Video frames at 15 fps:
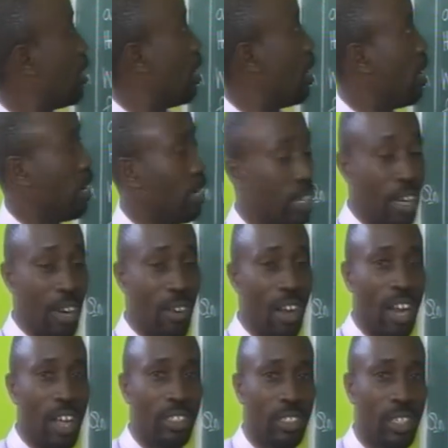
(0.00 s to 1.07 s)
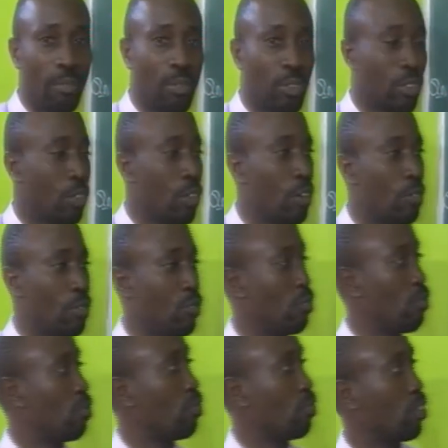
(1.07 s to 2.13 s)
Uh, in our last episode of
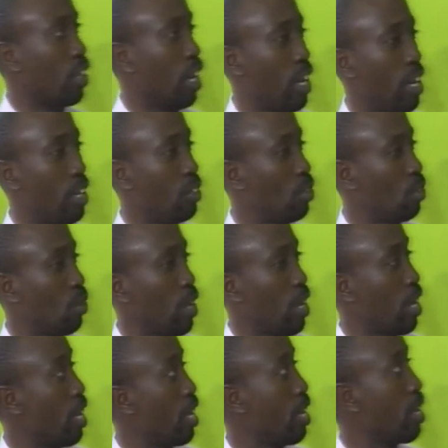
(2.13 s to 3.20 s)
science, we,